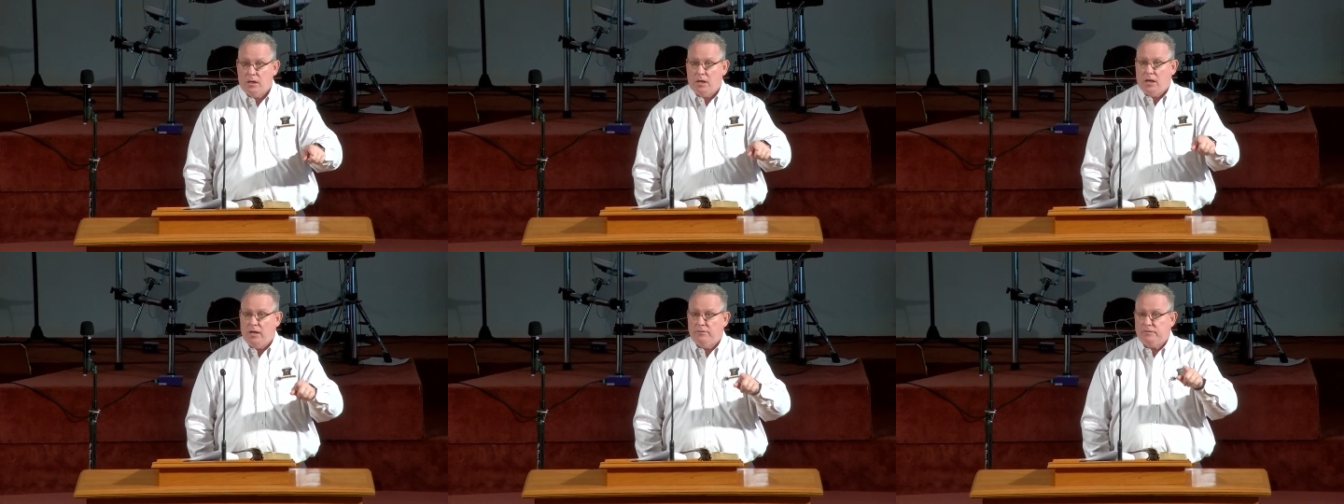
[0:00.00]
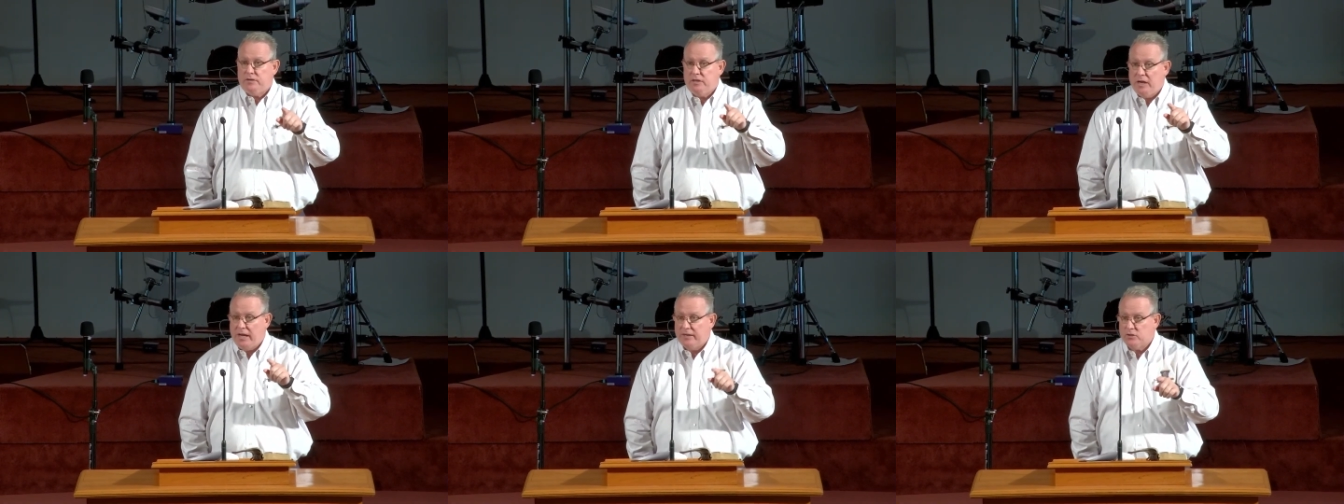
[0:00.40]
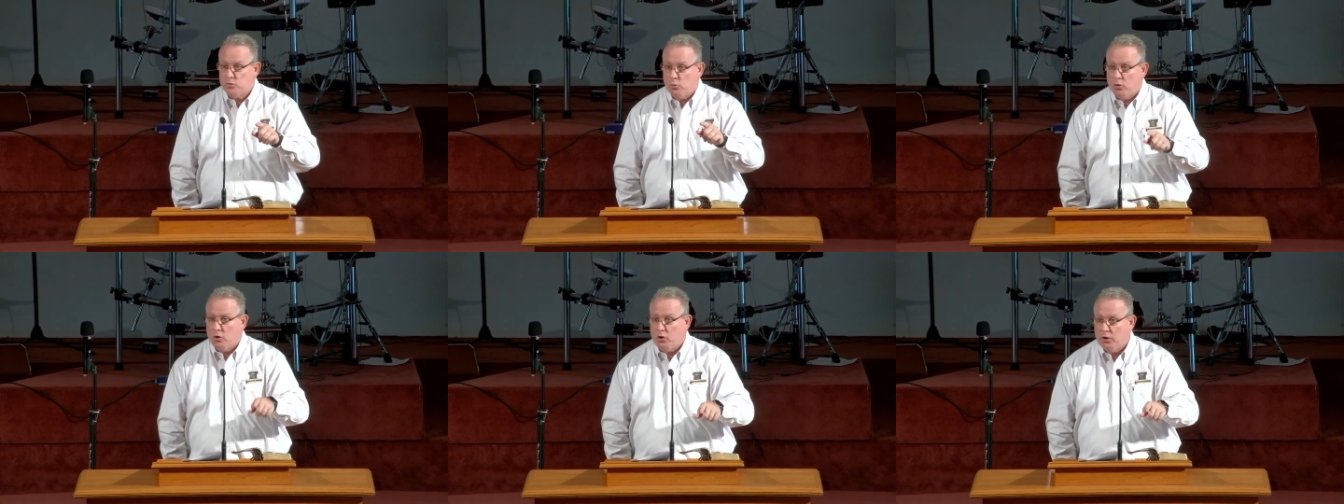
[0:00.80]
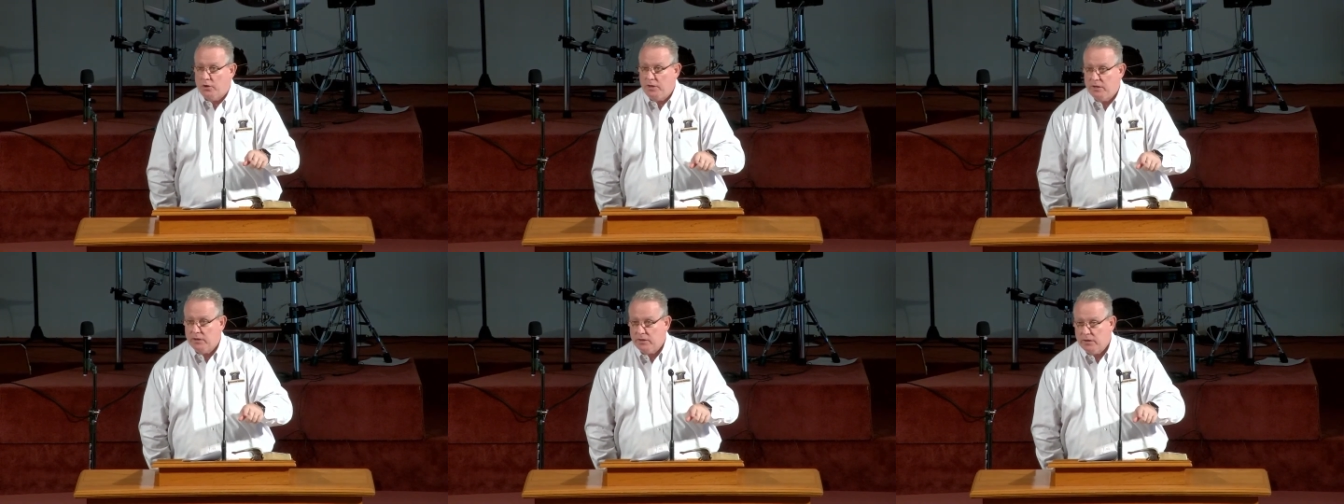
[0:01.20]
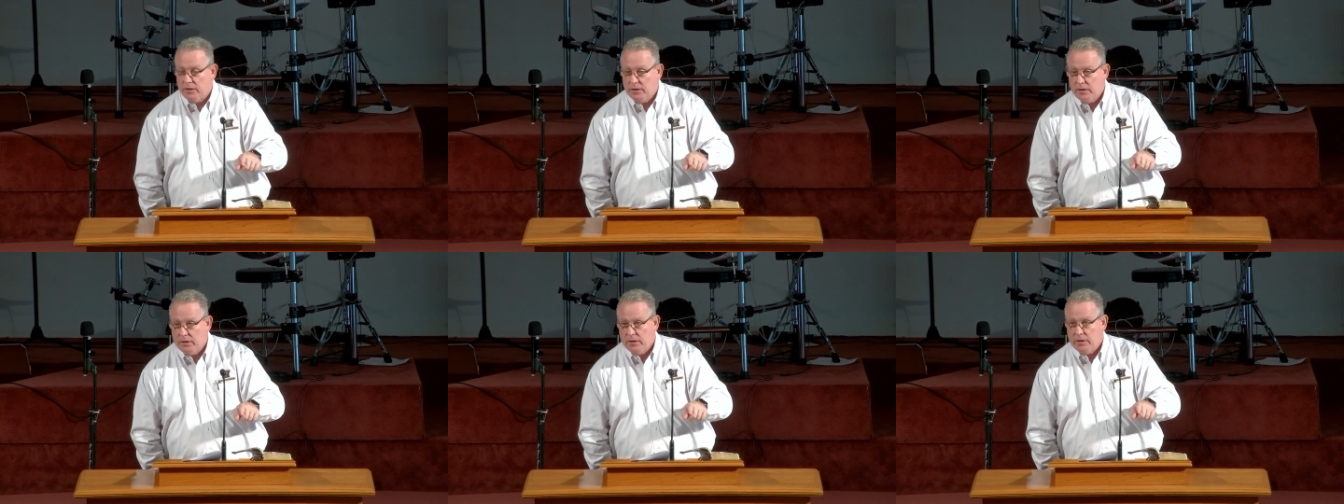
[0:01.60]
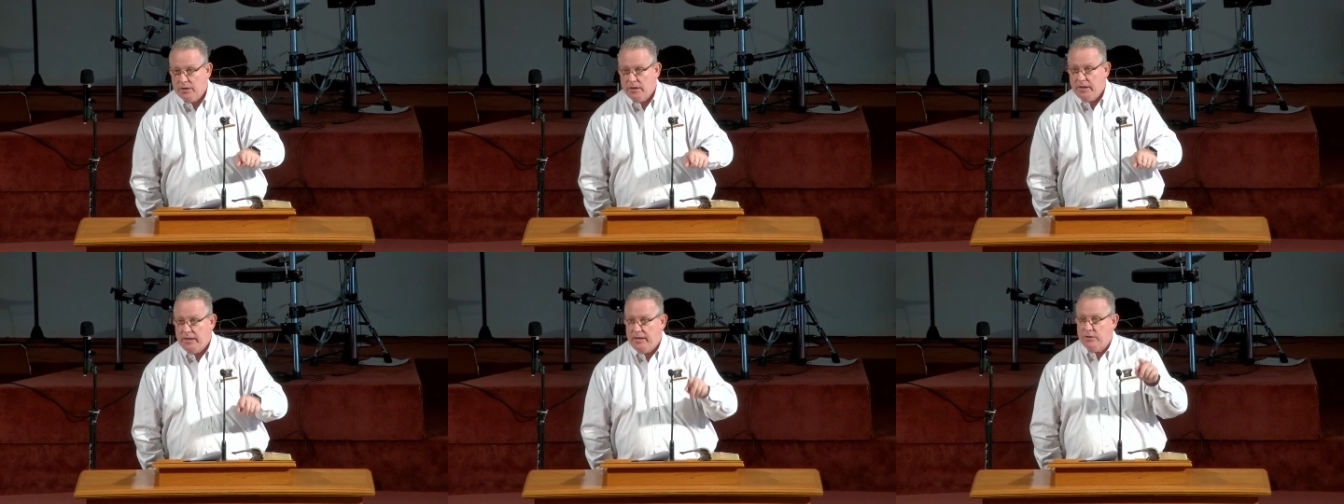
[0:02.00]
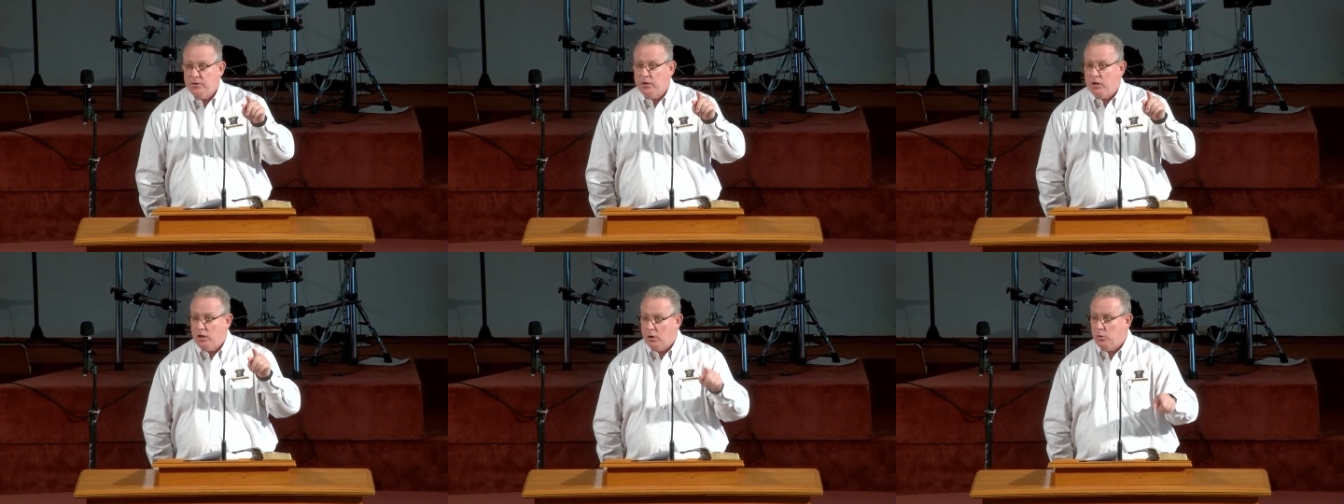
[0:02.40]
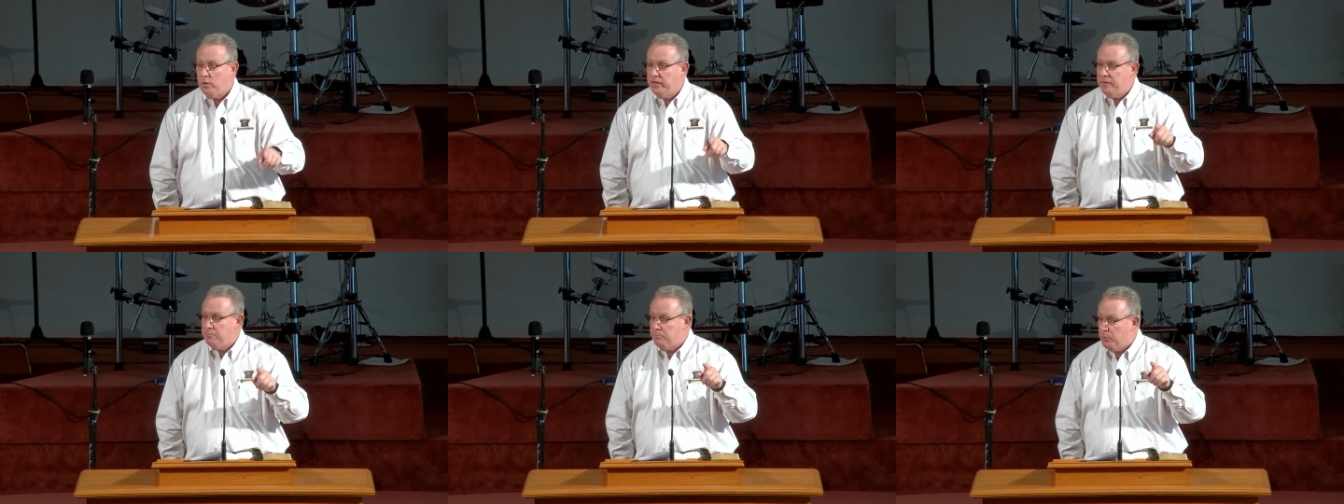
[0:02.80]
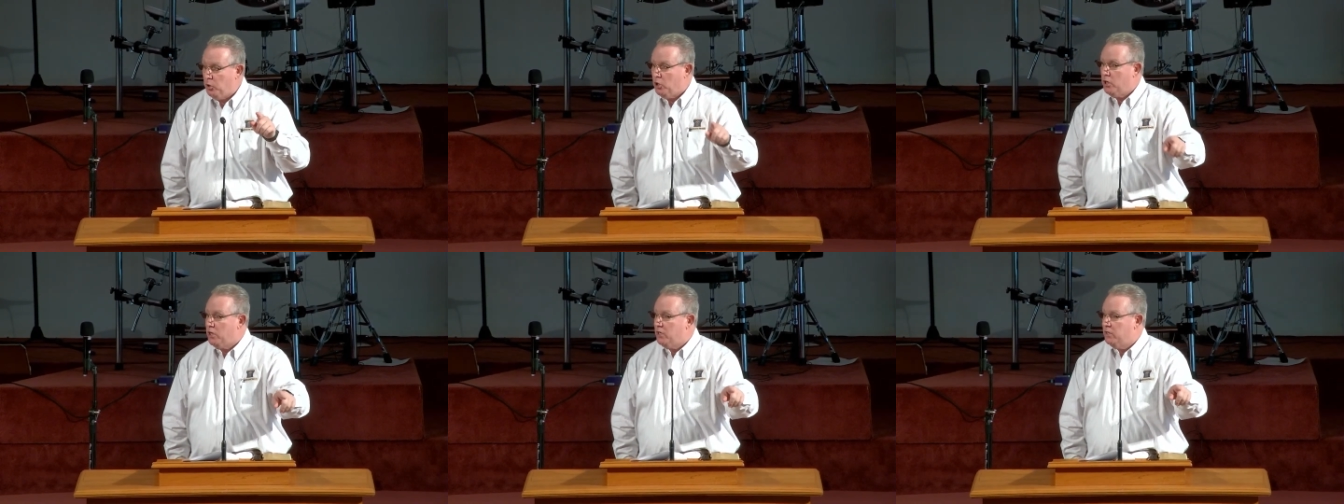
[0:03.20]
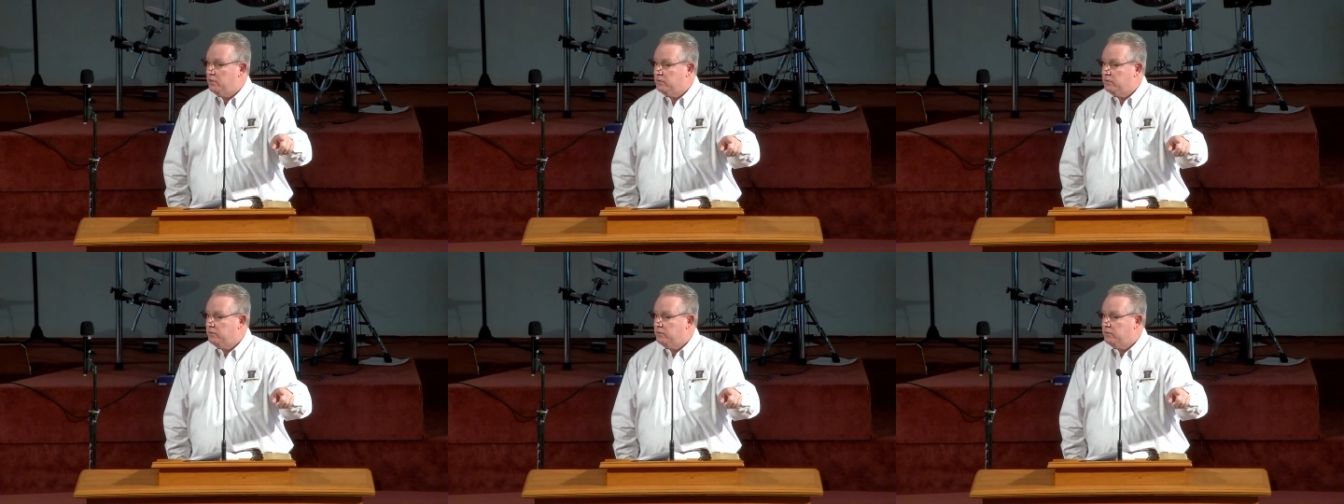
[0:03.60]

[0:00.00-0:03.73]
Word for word: of God's Word in the holy book.